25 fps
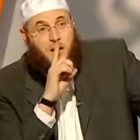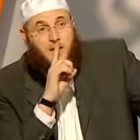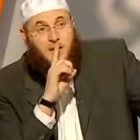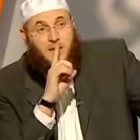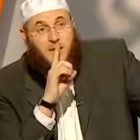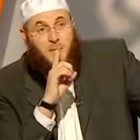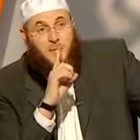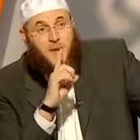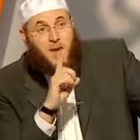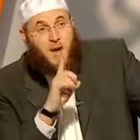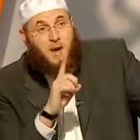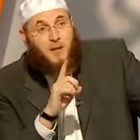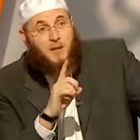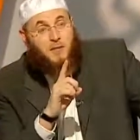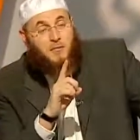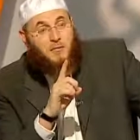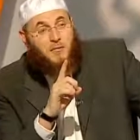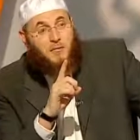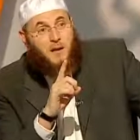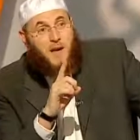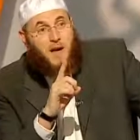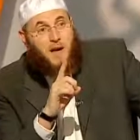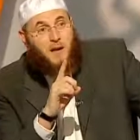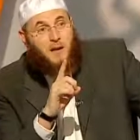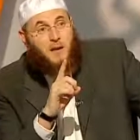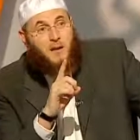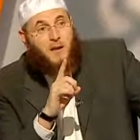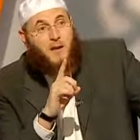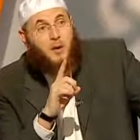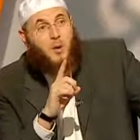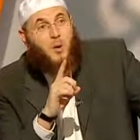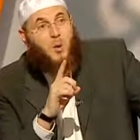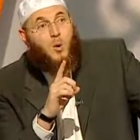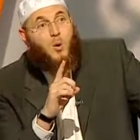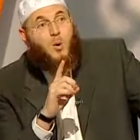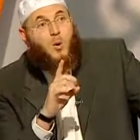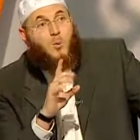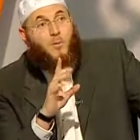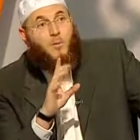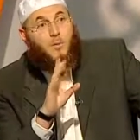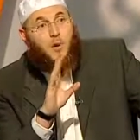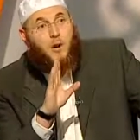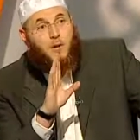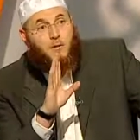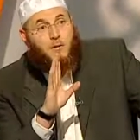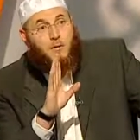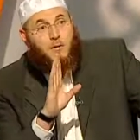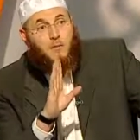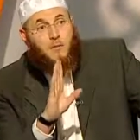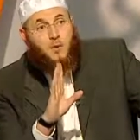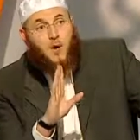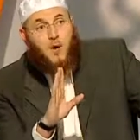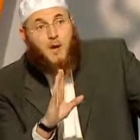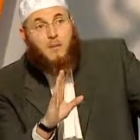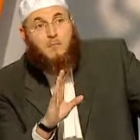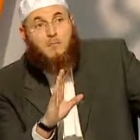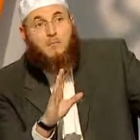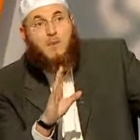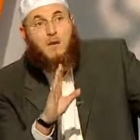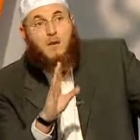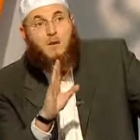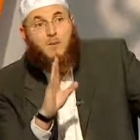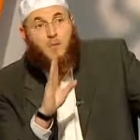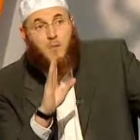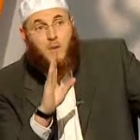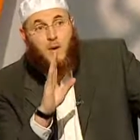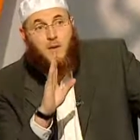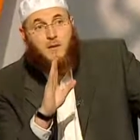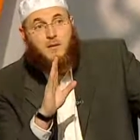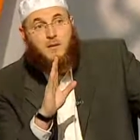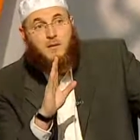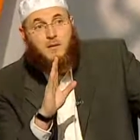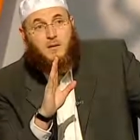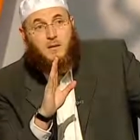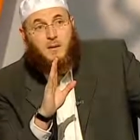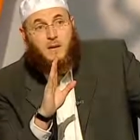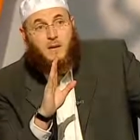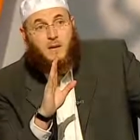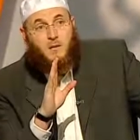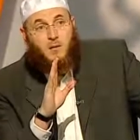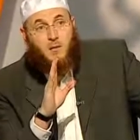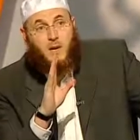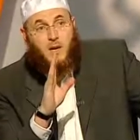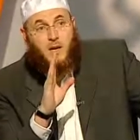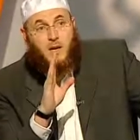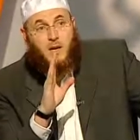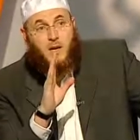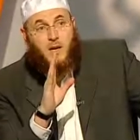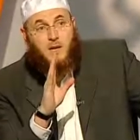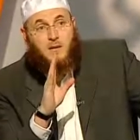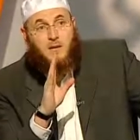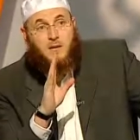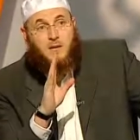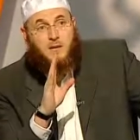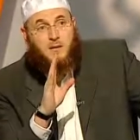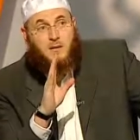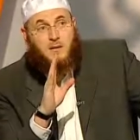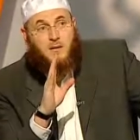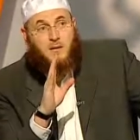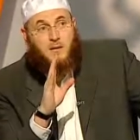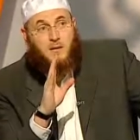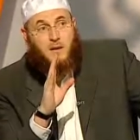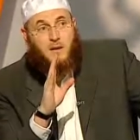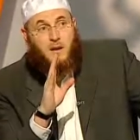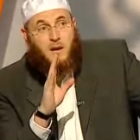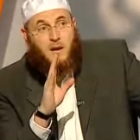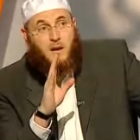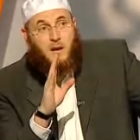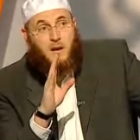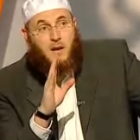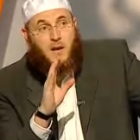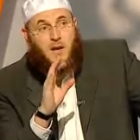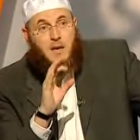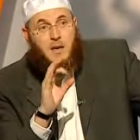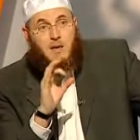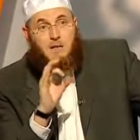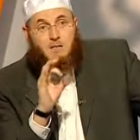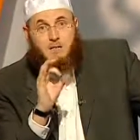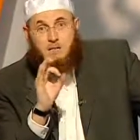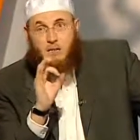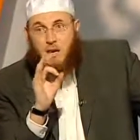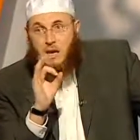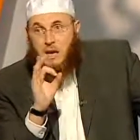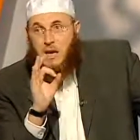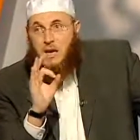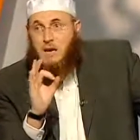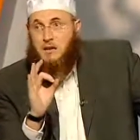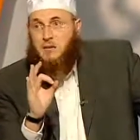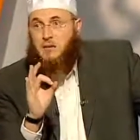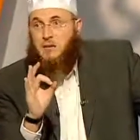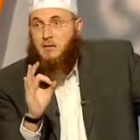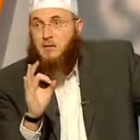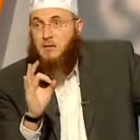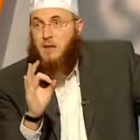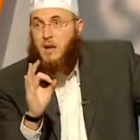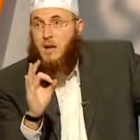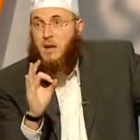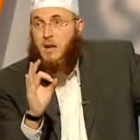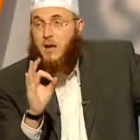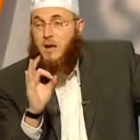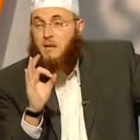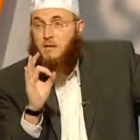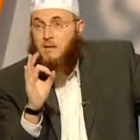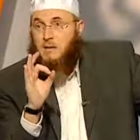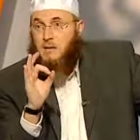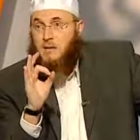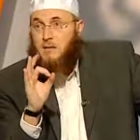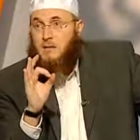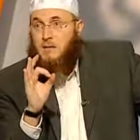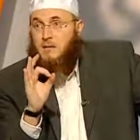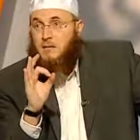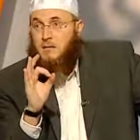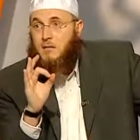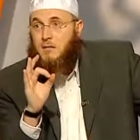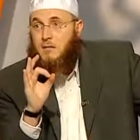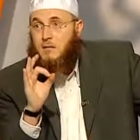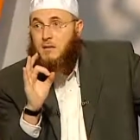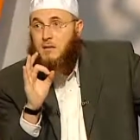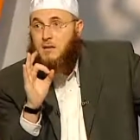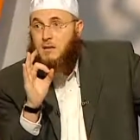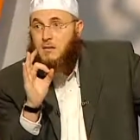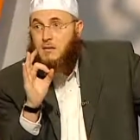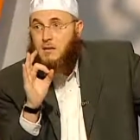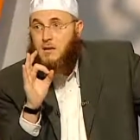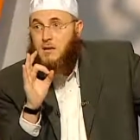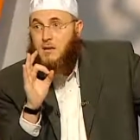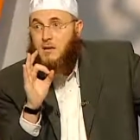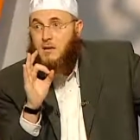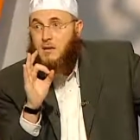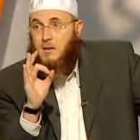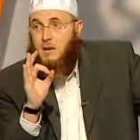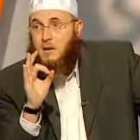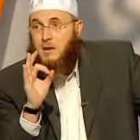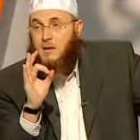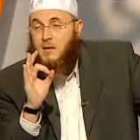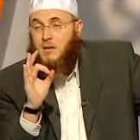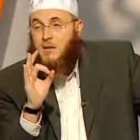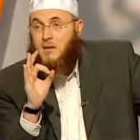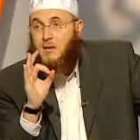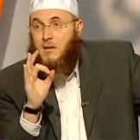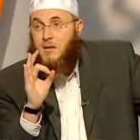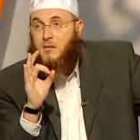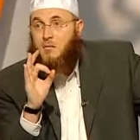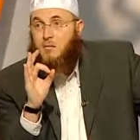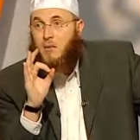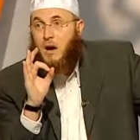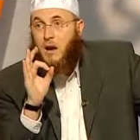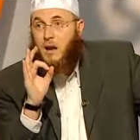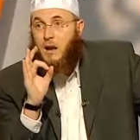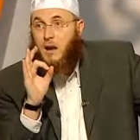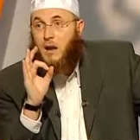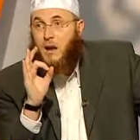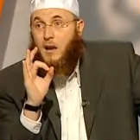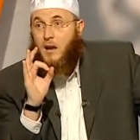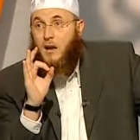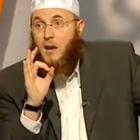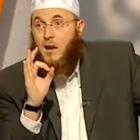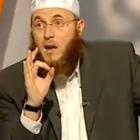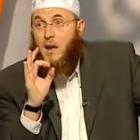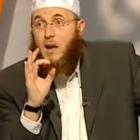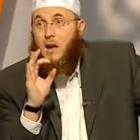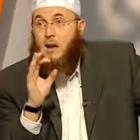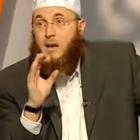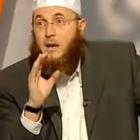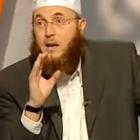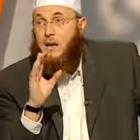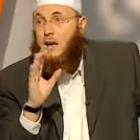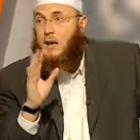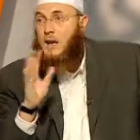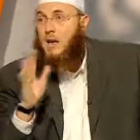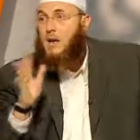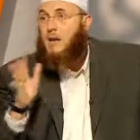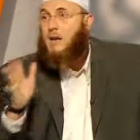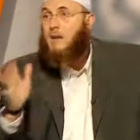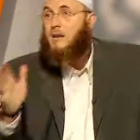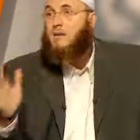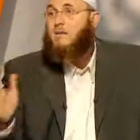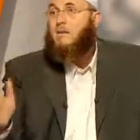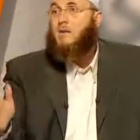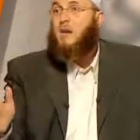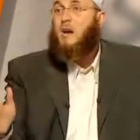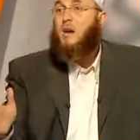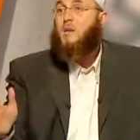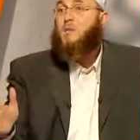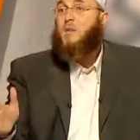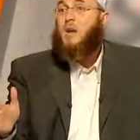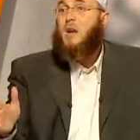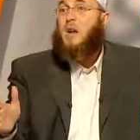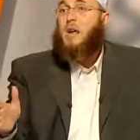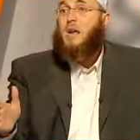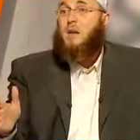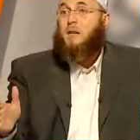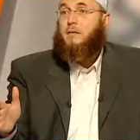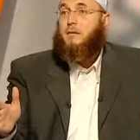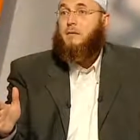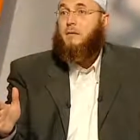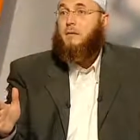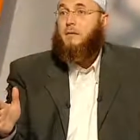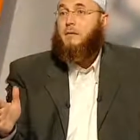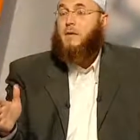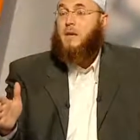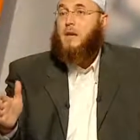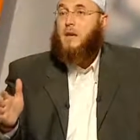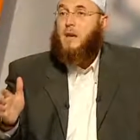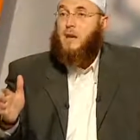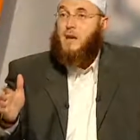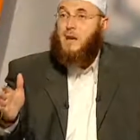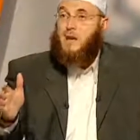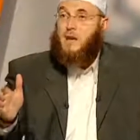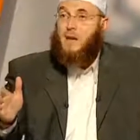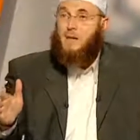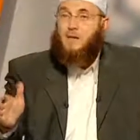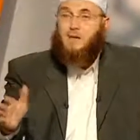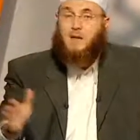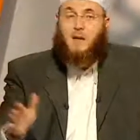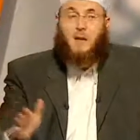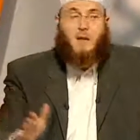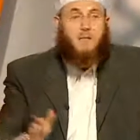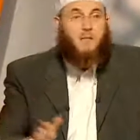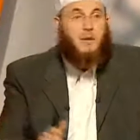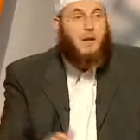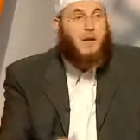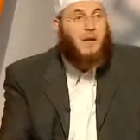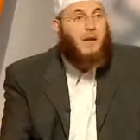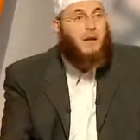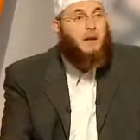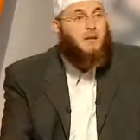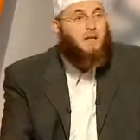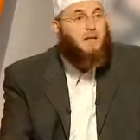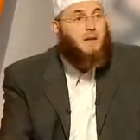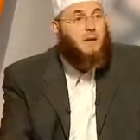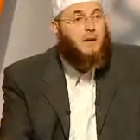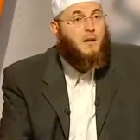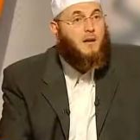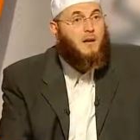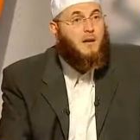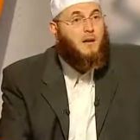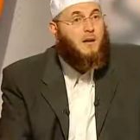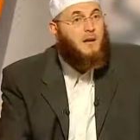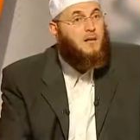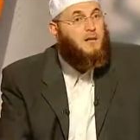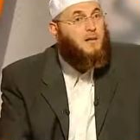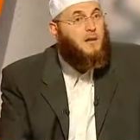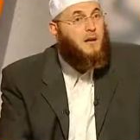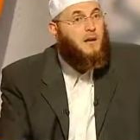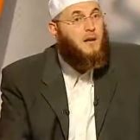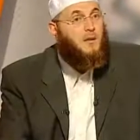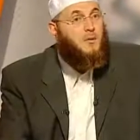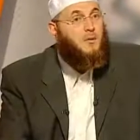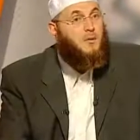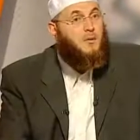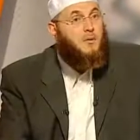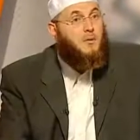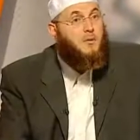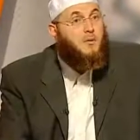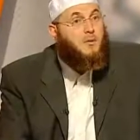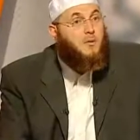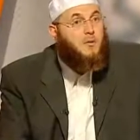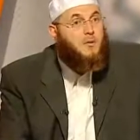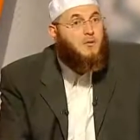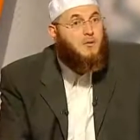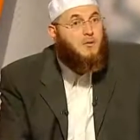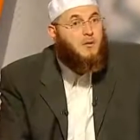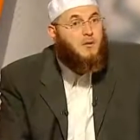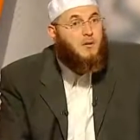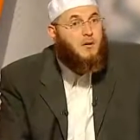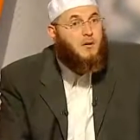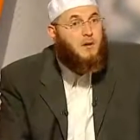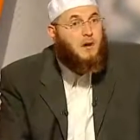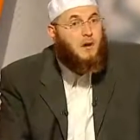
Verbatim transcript: As a matter of fact, Prophet Muhammad once, in one hadith, released a very serious threat. And he said, by Allah, he does not believe. He does not believe. They said, who?